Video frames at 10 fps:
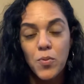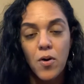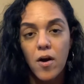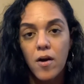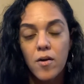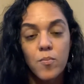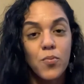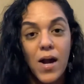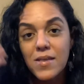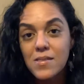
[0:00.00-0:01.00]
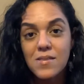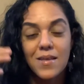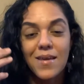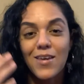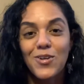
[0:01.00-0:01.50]
are
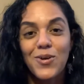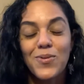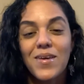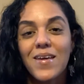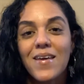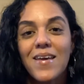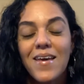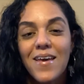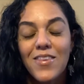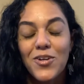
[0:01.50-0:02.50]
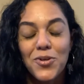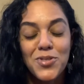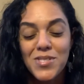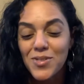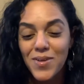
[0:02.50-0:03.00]
processing, they're
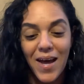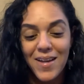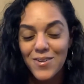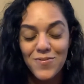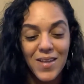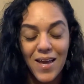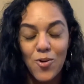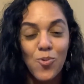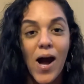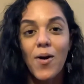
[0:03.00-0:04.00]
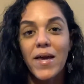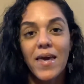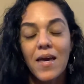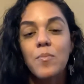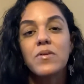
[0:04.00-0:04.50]
still kind of like, wow, I
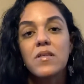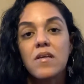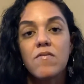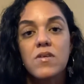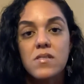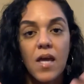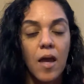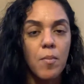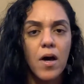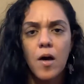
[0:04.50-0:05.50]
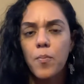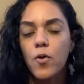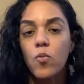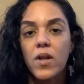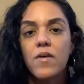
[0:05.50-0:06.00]
can't believe this came up or
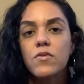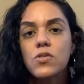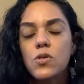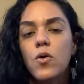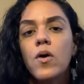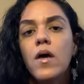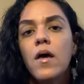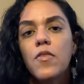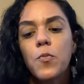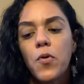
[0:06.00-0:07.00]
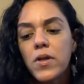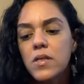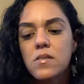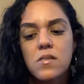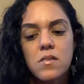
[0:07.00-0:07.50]
whatever. So the point
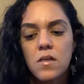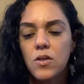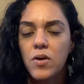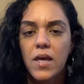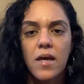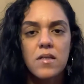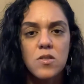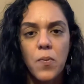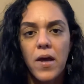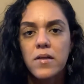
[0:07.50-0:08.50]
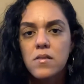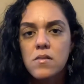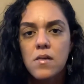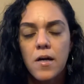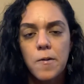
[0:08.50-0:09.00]
is, again, it depends
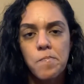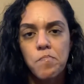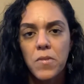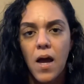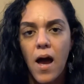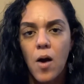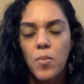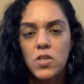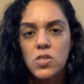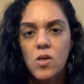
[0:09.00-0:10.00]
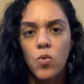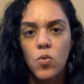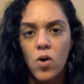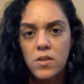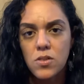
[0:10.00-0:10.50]
how much someone
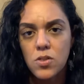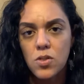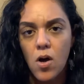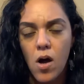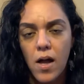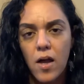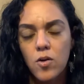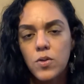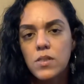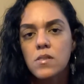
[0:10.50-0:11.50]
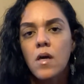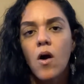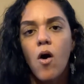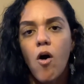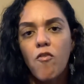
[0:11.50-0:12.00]
wants to talk. I always
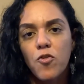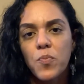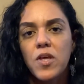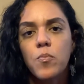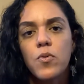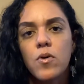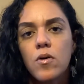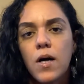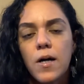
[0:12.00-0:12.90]
offer people,